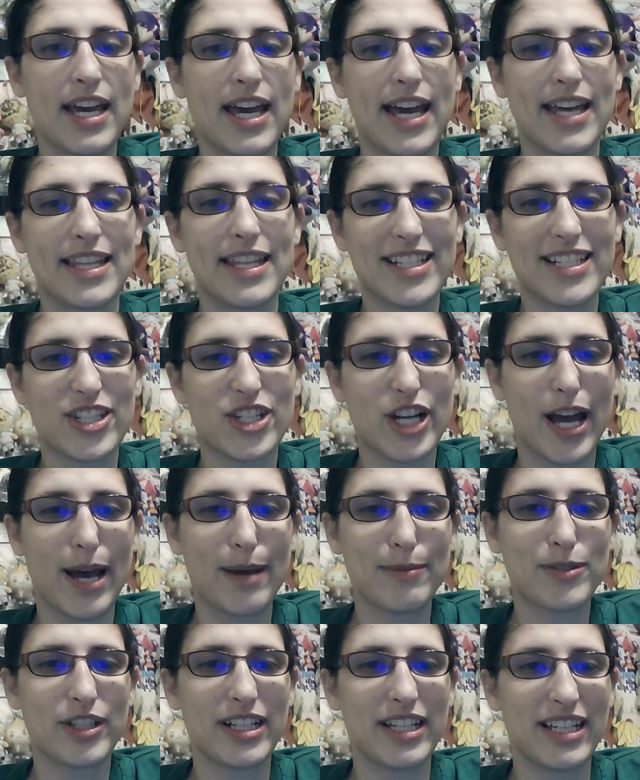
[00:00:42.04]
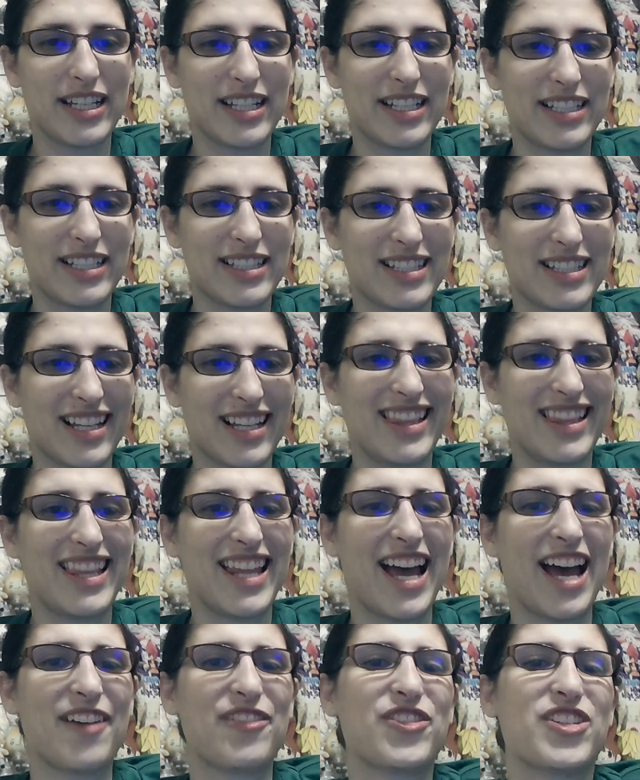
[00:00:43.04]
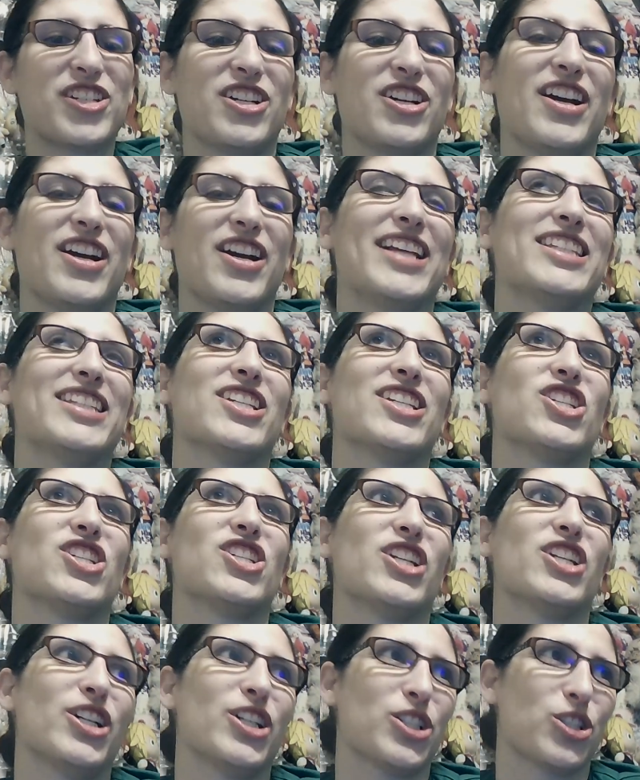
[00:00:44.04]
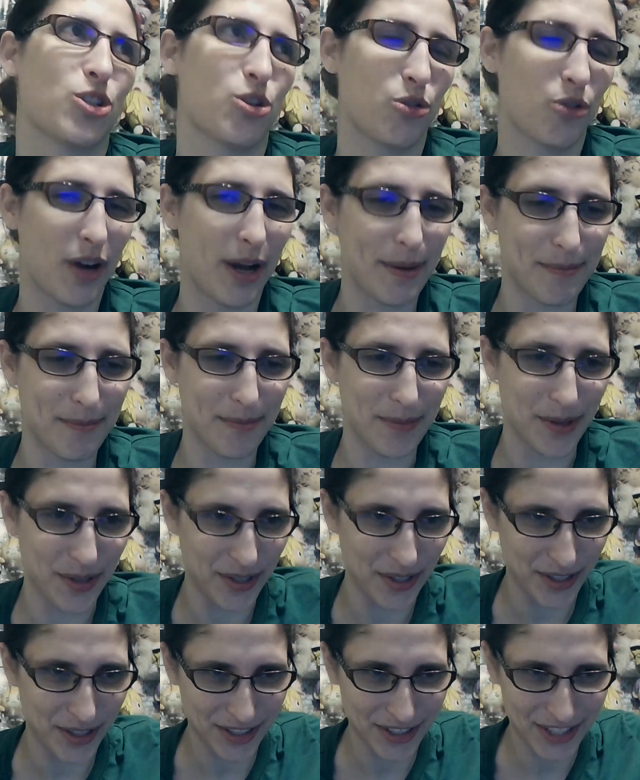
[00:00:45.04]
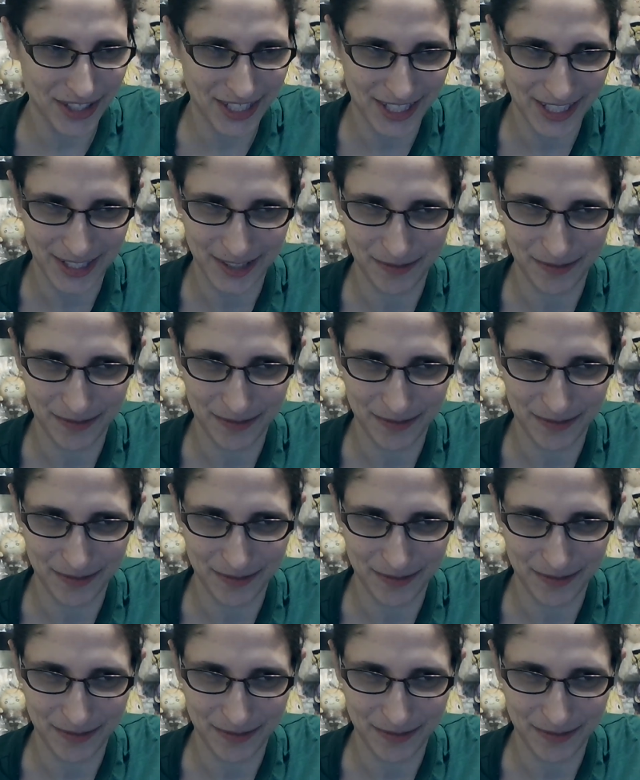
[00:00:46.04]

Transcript: And this chapter is laughter as the shield crumbles.